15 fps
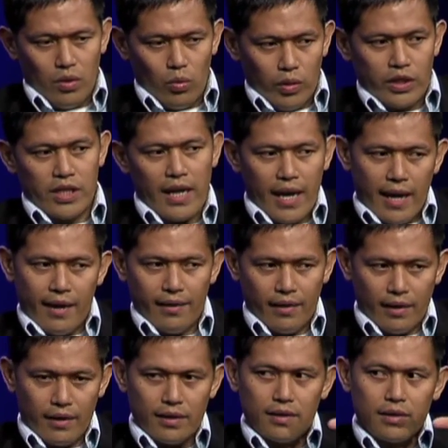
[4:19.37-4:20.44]
which
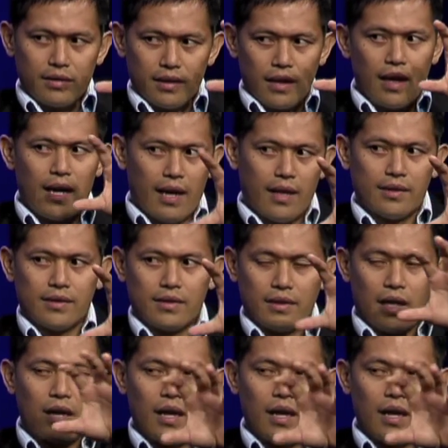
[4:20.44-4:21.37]
athlete that has the